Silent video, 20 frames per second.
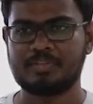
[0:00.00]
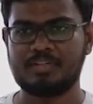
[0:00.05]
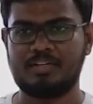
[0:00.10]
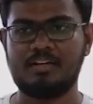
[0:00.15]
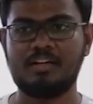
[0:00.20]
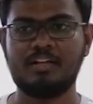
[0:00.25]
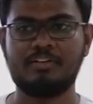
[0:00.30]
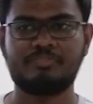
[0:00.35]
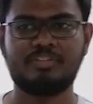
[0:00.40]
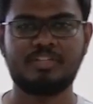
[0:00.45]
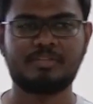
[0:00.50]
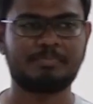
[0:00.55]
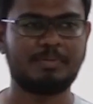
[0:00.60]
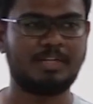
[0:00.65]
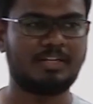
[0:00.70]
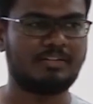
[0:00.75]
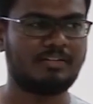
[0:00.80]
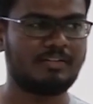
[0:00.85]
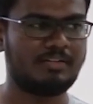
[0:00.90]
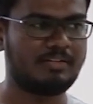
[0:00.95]
All of these
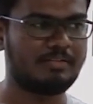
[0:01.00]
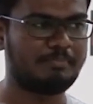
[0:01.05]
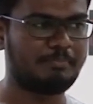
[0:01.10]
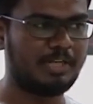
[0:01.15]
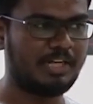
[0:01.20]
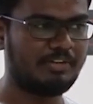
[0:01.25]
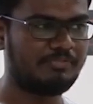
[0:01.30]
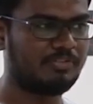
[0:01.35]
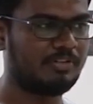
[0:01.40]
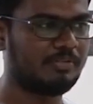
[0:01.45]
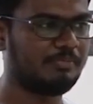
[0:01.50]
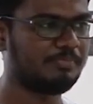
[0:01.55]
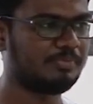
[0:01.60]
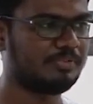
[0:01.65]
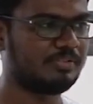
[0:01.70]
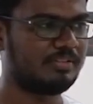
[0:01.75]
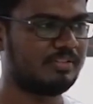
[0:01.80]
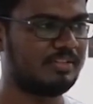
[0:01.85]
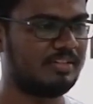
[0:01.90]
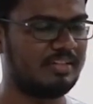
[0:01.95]

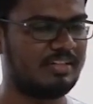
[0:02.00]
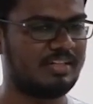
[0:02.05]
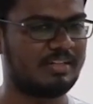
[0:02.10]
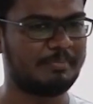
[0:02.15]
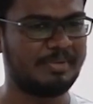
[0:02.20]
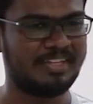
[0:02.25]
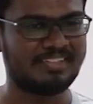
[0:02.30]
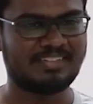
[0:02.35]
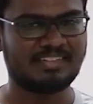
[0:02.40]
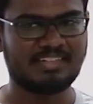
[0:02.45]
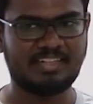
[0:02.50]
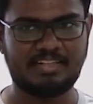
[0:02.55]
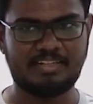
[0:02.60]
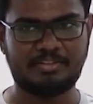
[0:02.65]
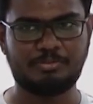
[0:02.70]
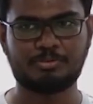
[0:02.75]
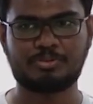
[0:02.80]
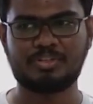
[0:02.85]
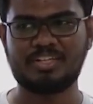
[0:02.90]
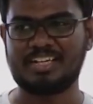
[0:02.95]
platforms are basically
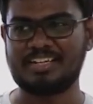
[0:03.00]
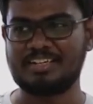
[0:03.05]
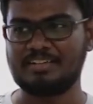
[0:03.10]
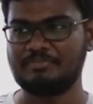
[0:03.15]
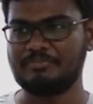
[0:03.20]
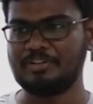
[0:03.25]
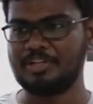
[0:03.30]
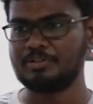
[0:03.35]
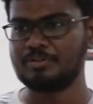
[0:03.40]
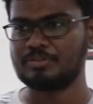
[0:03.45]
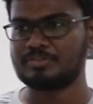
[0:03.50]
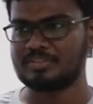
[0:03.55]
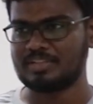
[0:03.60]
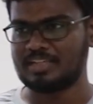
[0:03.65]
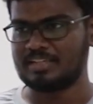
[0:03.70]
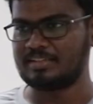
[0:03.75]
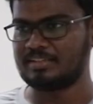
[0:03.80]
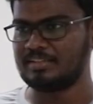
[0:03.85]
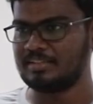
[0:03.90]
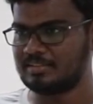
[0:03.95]
using Windows
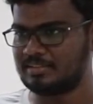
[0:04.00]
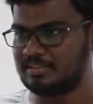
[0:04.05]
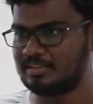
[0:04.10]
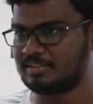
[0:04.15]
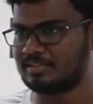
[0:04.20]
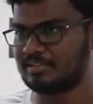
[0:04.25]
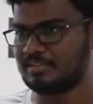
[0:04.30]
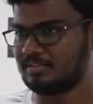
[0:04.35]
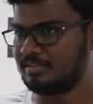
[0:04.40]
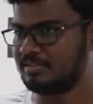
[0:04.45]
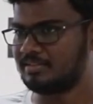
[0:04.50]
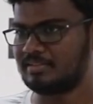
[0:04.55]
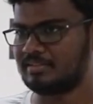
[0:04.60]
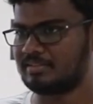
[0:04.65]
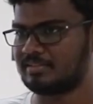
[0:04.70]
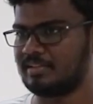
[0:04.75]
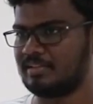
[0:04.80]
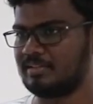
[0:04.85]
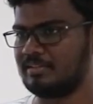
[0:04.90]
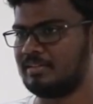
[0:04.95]
underneath their
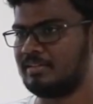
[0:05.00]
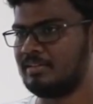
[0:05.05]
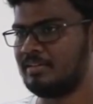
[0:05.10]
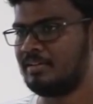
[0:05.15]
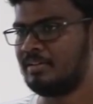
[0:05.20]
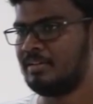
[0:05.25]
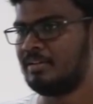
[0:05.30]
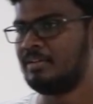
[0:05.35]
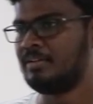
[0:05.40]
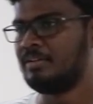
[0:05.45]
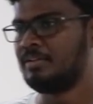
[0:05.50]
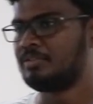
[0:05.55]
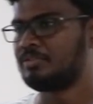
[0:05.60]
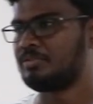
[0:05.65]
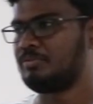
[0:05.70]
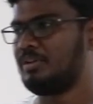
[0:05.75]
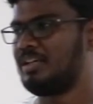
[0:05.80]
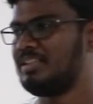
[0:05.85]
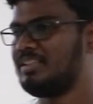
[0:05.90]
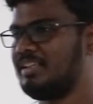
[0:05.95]
skin.
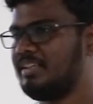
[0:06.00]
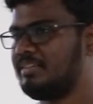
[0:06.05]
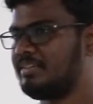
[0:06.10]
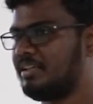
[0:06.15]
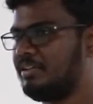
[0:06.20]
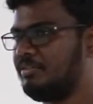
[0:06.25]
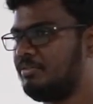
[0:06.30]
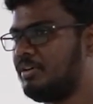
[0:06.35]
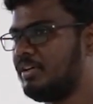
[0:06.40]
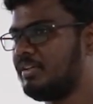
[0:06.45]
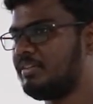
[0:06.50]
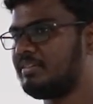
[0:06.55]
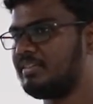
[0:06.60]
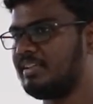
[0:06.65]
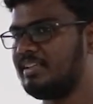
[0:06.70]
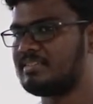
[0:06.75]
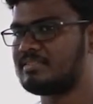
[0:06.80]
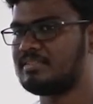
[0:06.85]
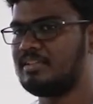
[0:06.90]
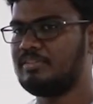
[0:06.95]
So what they decided was,
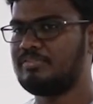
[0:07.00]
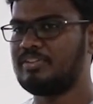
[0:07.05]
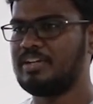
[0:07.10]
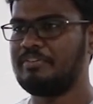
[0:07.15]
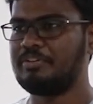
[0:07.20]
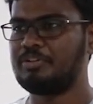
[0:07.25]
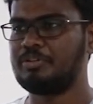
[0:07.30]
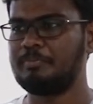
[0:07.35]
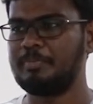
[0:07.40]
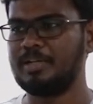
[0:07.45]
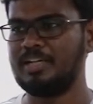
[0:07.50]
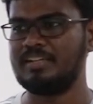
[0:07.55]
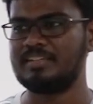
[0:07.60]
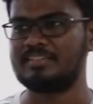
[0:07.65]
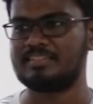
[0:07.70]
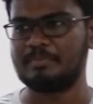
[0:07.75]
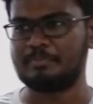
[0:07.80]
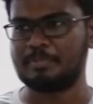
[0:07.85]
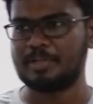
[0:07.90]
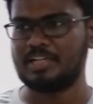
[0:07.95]
instead of having to build
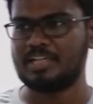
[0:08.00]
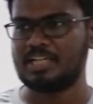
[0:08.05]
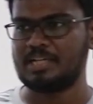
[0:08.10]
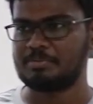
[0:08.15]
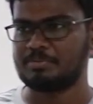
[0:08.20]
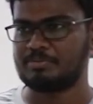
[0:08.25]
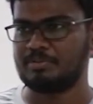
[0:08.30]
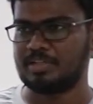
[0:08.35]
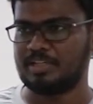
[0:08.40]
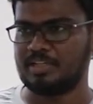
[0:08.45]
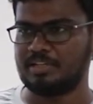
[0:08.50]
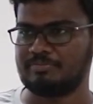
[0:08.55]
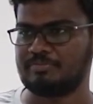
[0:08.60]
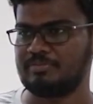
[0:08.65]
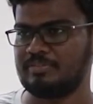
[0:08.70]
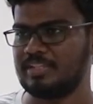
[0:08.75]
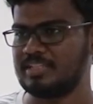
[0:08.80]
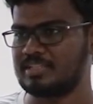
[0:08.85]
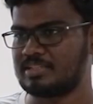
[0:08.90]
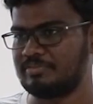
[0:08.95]
separate apps for
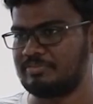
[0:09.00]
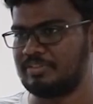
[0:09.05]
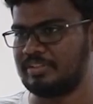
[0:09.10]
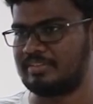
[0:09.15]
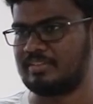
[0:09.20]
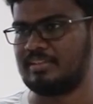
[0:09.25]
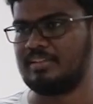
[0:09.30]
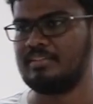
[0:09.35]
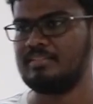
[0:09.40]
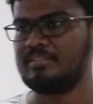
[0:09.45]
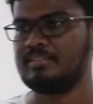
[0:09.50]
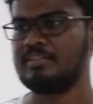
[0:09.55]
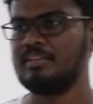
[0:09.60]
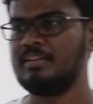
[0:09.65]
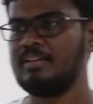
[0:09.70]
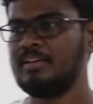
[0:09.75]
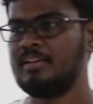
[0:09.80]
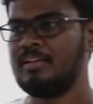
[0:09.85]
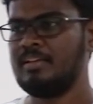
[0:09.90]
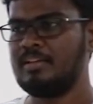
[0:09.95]
each of these things,
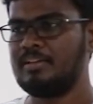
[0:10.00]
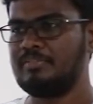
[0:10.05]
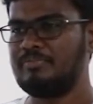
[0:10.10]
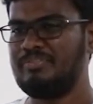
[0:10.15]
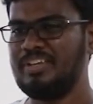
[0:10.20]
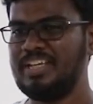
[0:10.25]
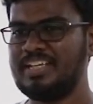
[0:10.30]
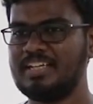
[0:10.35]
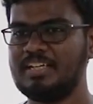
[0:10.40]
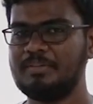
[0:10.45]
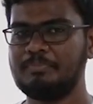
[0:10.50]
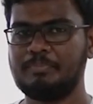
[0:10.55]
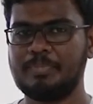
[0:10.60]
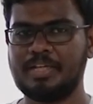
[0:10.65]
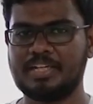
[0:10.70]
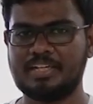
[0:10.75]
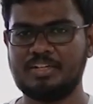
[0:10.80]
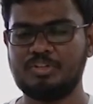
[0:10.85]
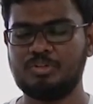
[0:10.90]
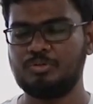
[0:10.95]
we can
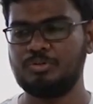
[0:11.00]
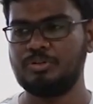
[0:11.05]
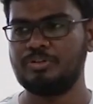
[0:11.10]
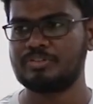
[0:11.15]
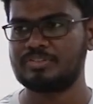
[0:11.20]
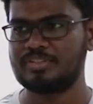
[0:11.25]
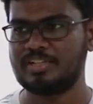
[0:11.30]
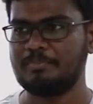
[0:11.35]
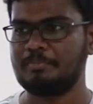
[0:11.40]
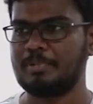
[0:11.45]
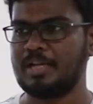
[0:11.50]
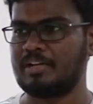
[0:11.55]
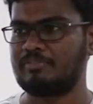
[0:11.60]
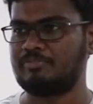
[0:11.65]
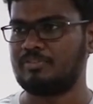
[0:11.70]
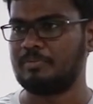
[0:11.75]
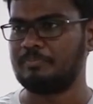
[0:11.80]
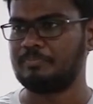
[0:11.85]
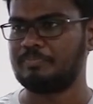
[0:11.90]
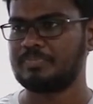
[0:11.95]
make an universal
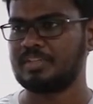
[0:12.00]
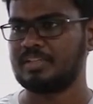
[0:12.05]
platform